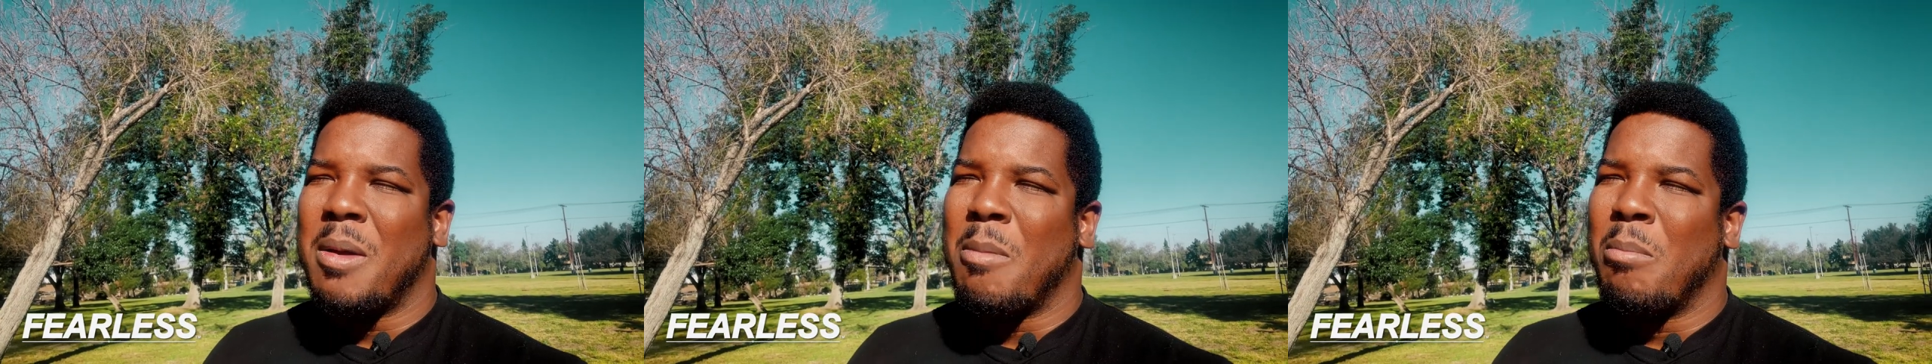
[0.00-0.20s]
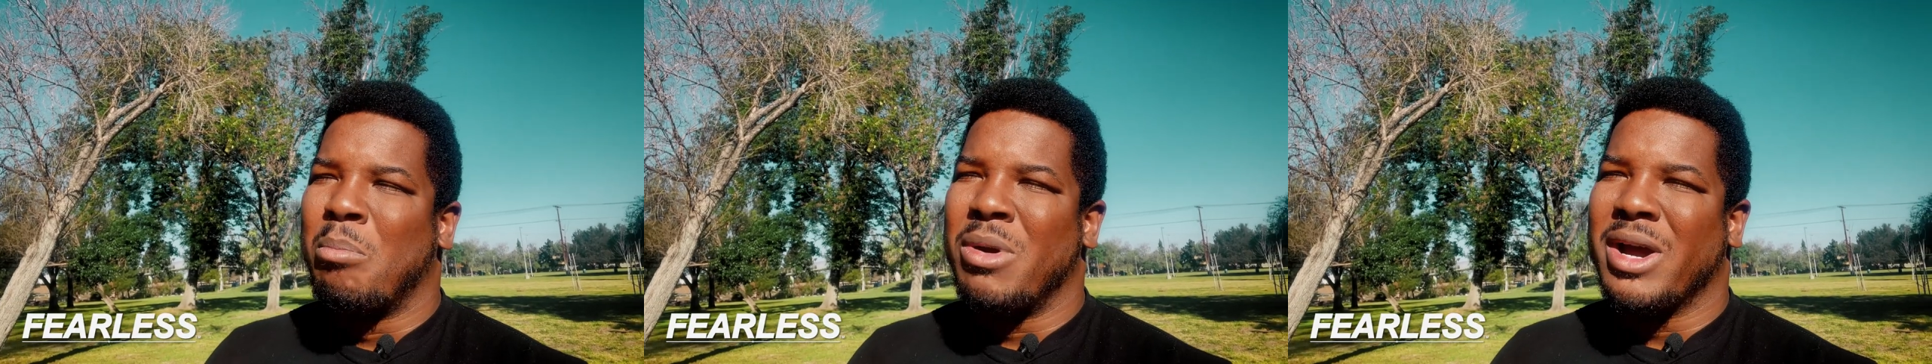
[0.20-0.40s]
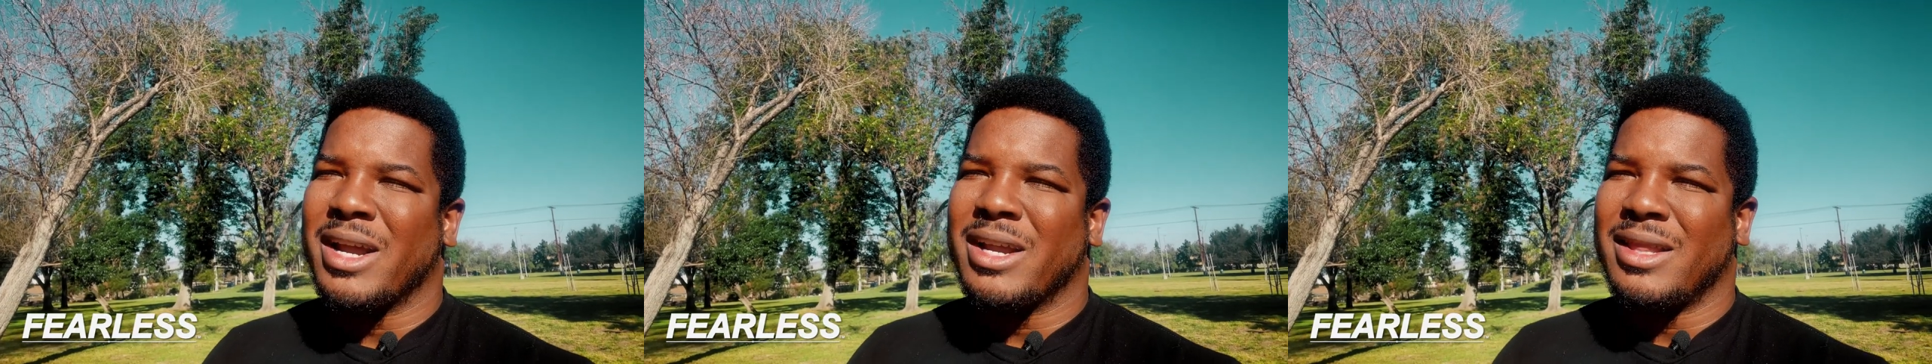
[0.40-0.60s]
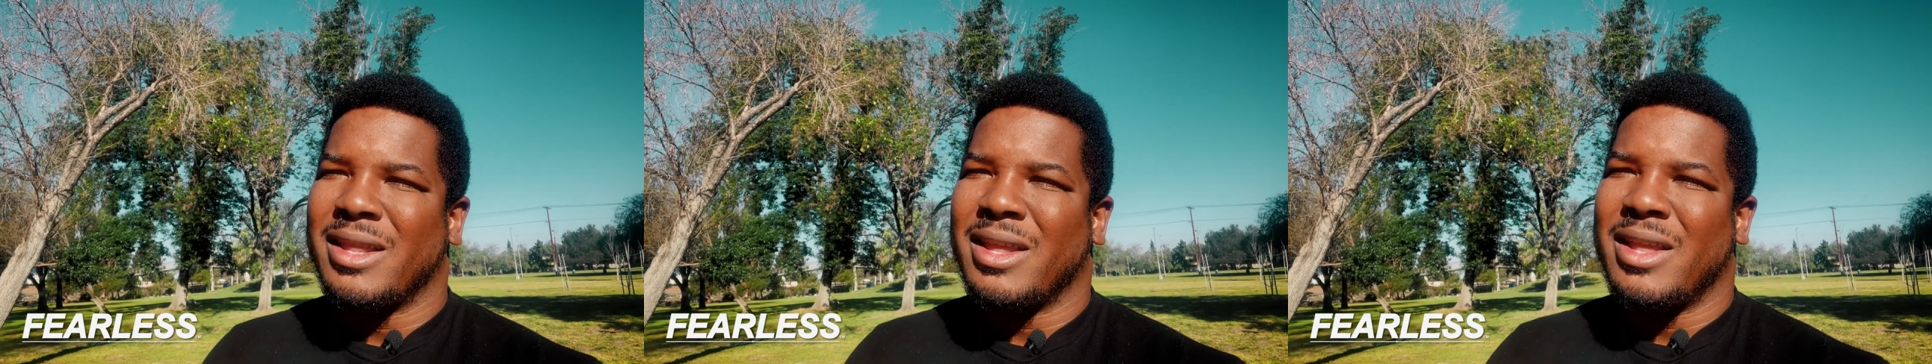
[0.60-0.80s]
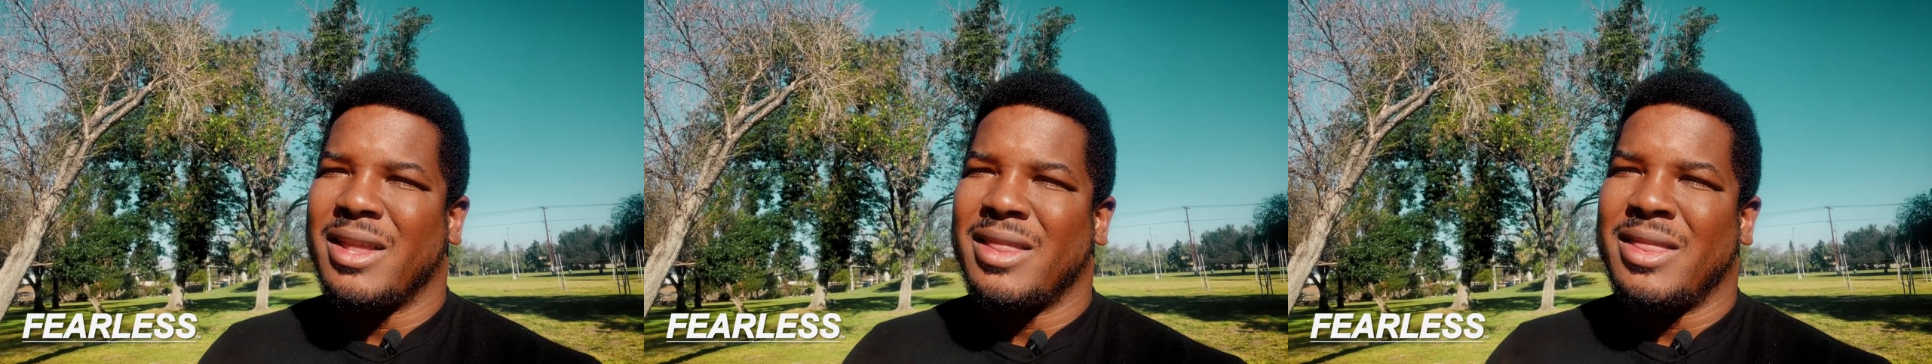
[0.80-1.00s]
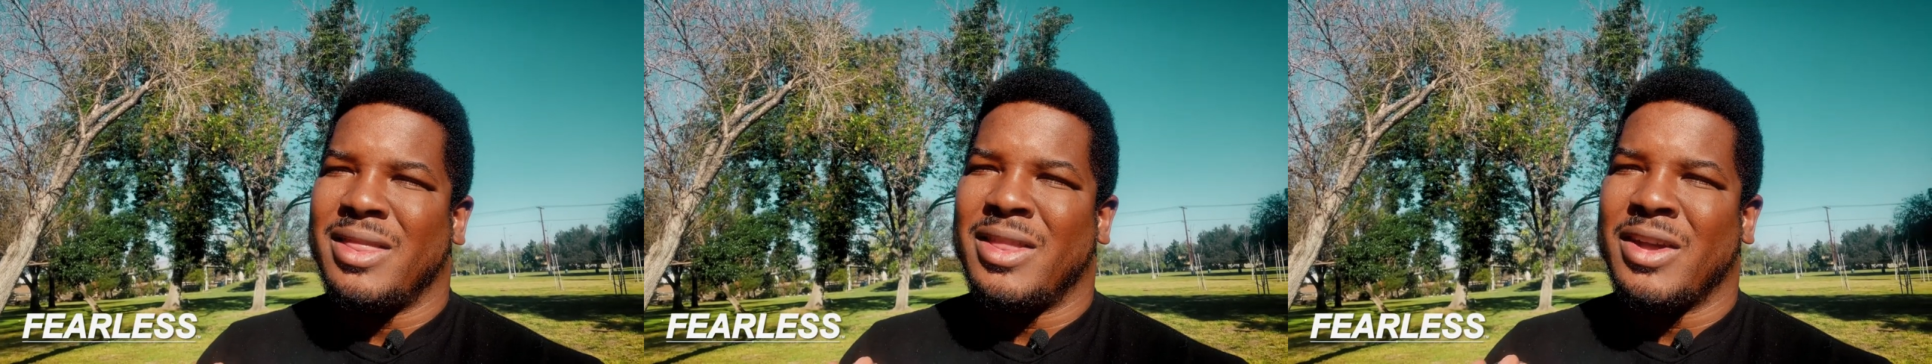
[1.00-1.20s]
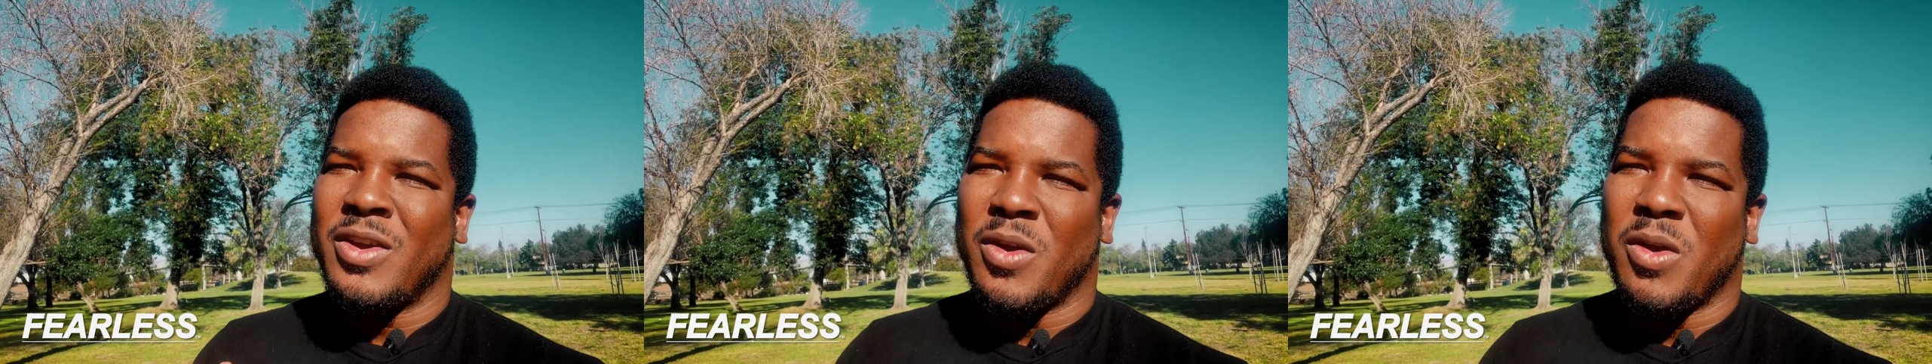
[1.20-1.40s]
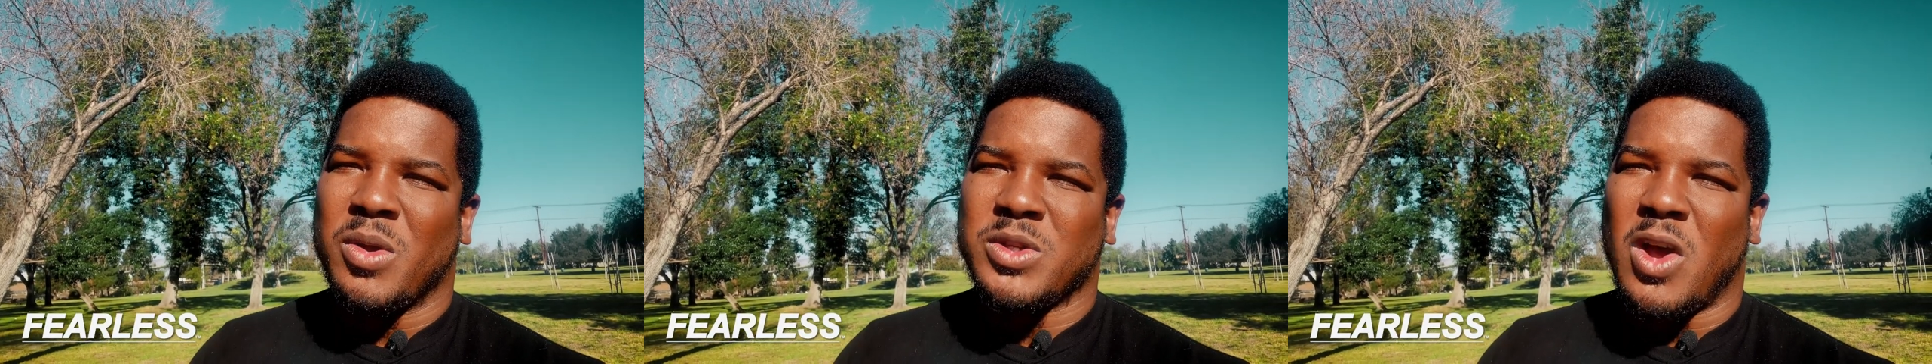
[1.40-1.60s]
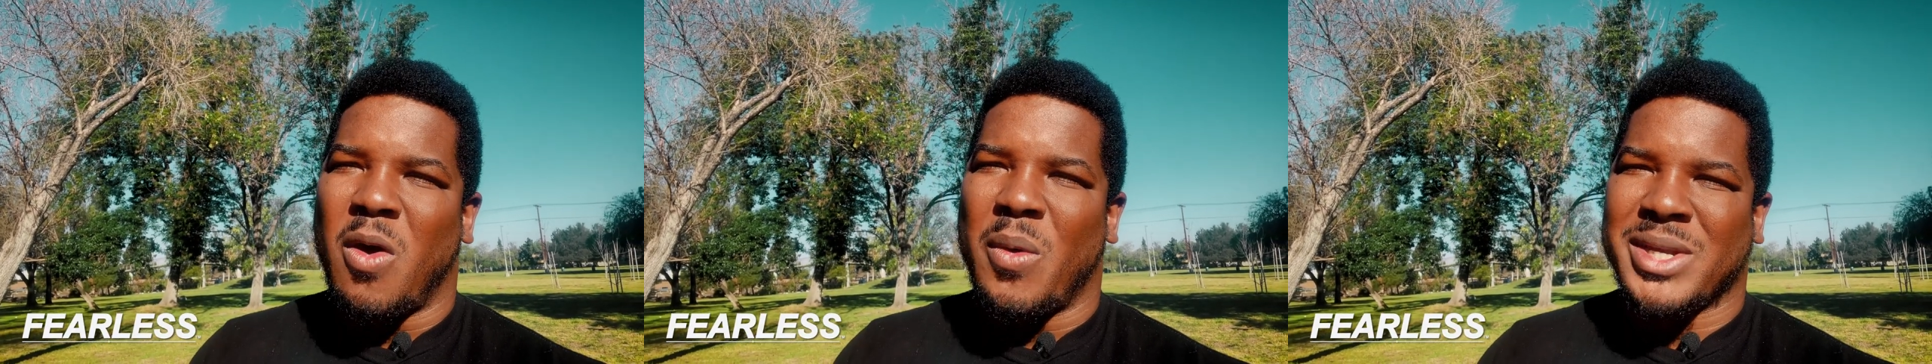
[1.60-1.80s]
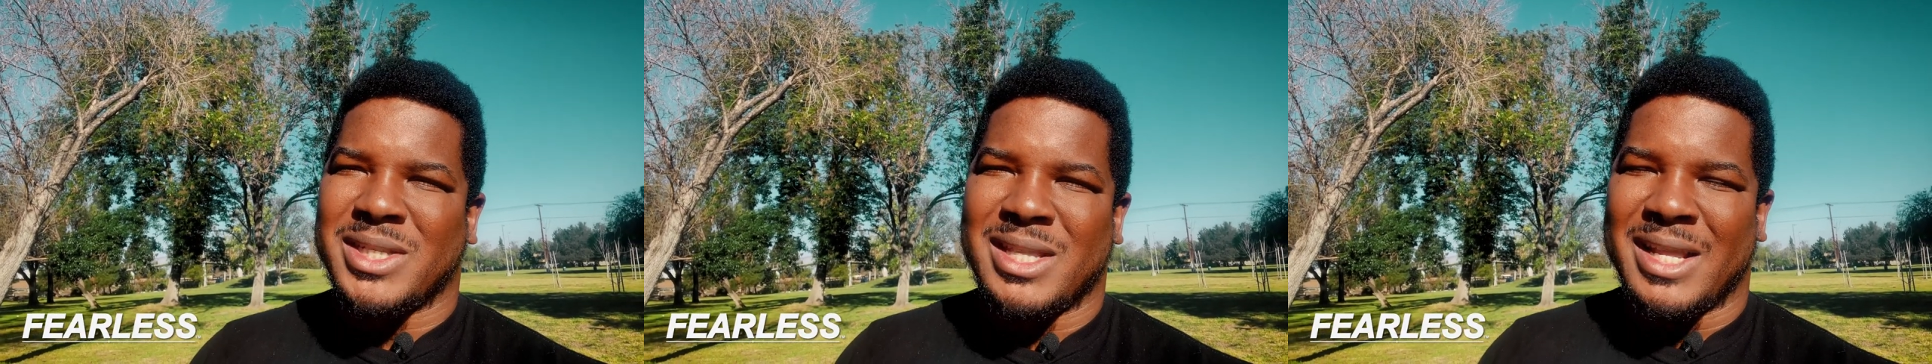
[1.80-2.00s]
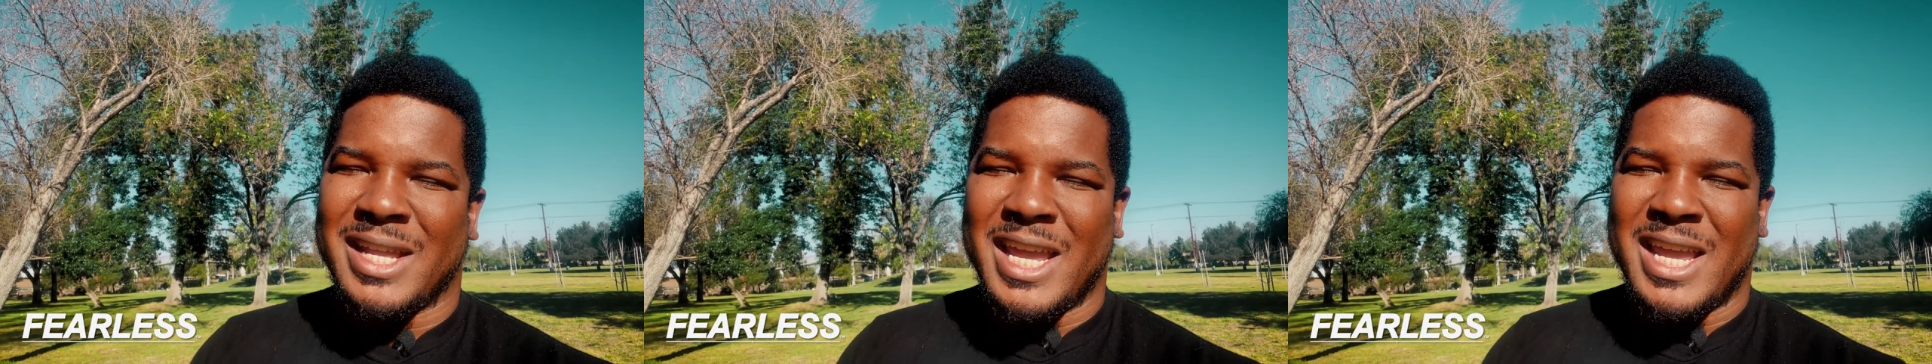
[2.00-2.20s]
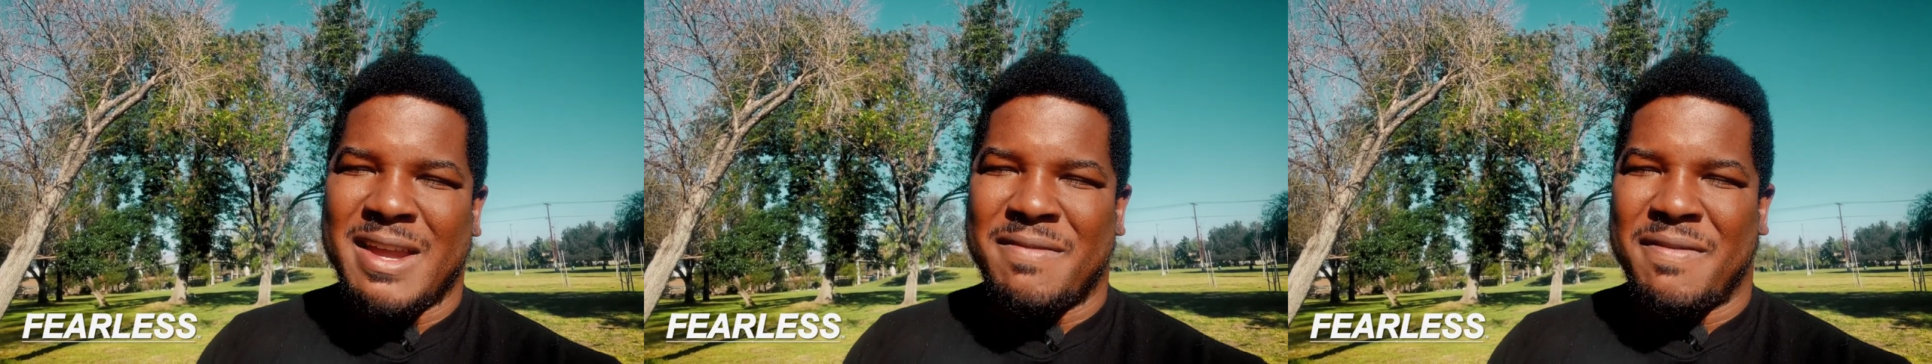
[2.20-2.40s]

but the girls always leave